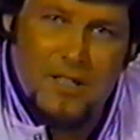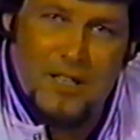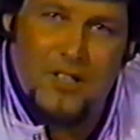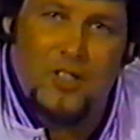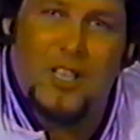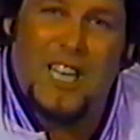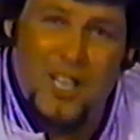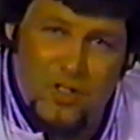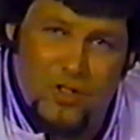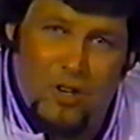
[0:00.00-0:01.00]
it's an
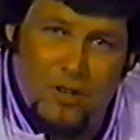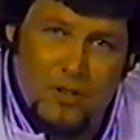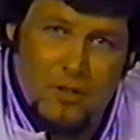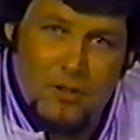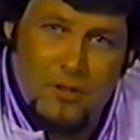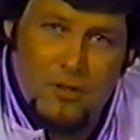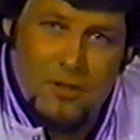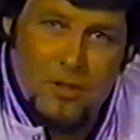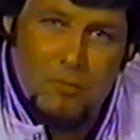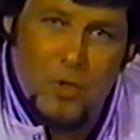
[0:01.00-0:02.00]
insult.
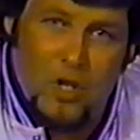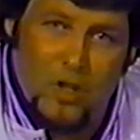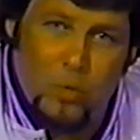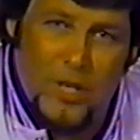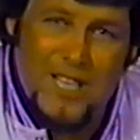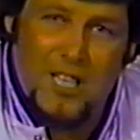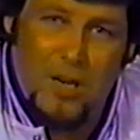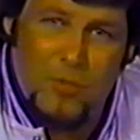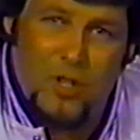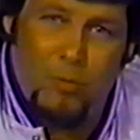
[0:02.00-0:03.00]
Because when it
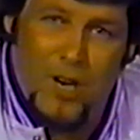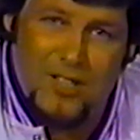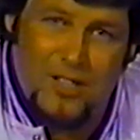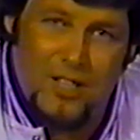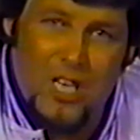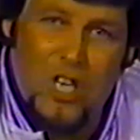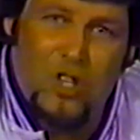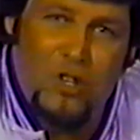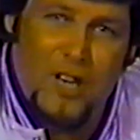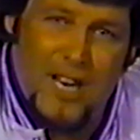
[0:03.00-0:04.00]
comes to wrestling,
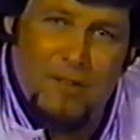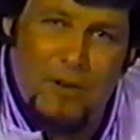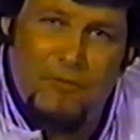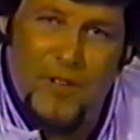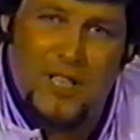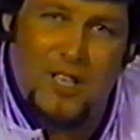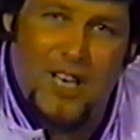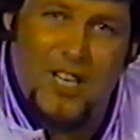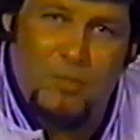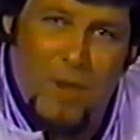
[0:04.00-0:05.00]
you're not even fit to
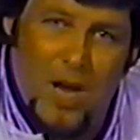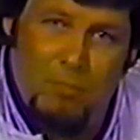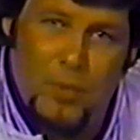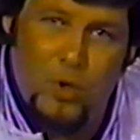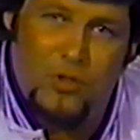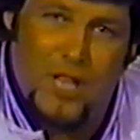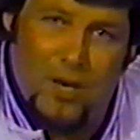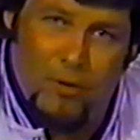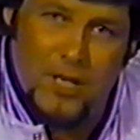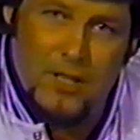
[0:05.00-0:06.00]
lace my boots,
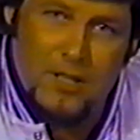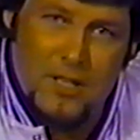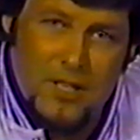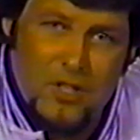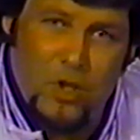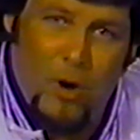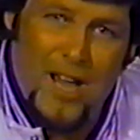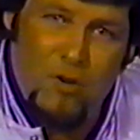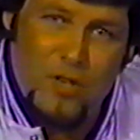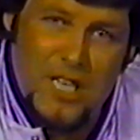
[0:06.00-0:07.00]
Ellering. So
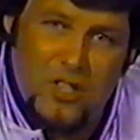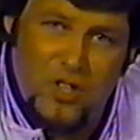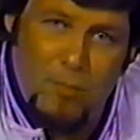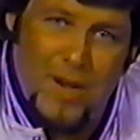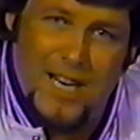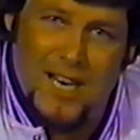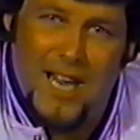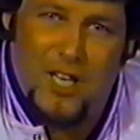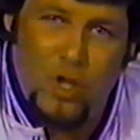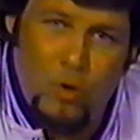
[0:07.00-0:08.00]
I don't need somebody
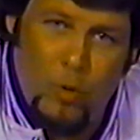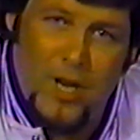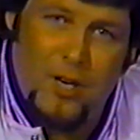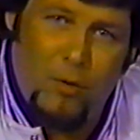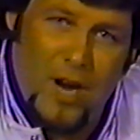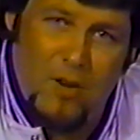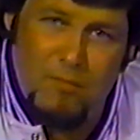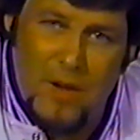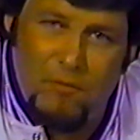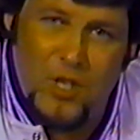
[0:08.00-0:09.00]
like you running
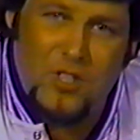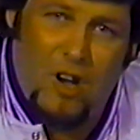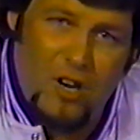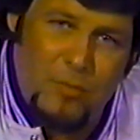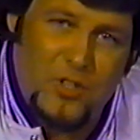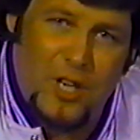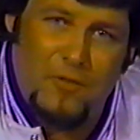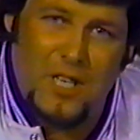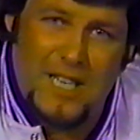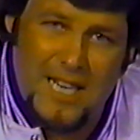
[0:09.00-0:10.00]
around Memphis calling
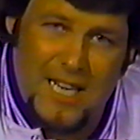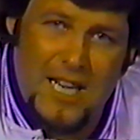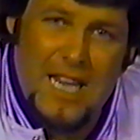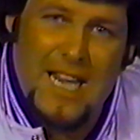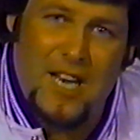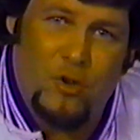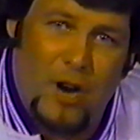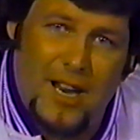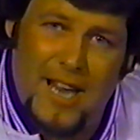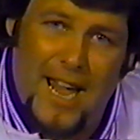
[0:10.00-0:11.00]
himself the king and
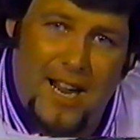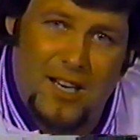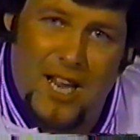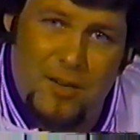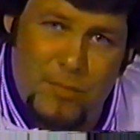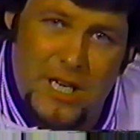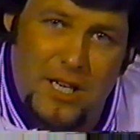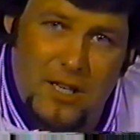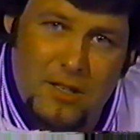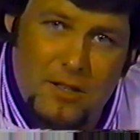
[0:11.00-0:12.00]
trying to act like
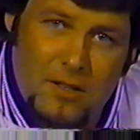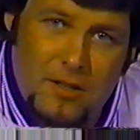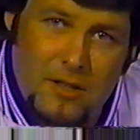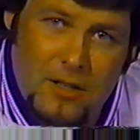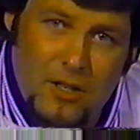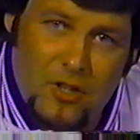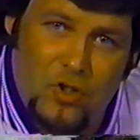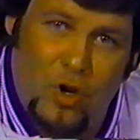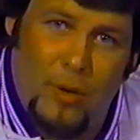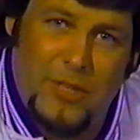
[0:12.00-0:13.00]
me.
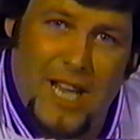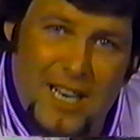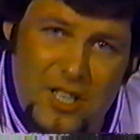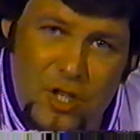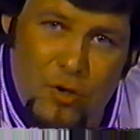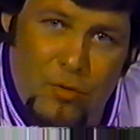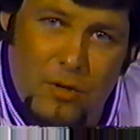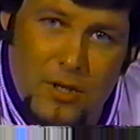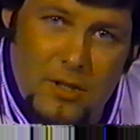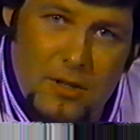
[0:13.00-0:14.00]
So I'm telling you,
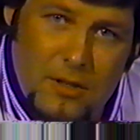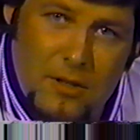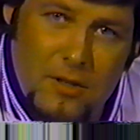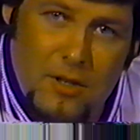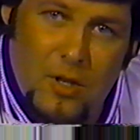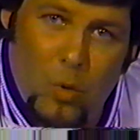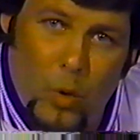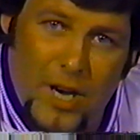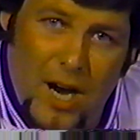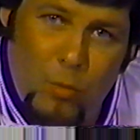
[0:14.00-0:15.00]

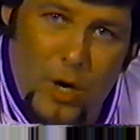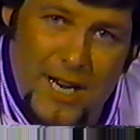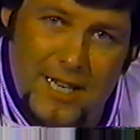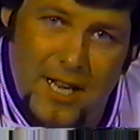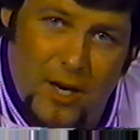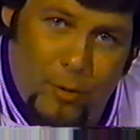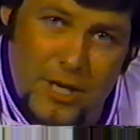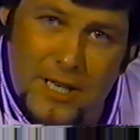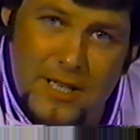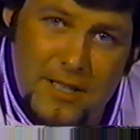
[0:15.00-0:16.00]
when I'm ready, Ellering,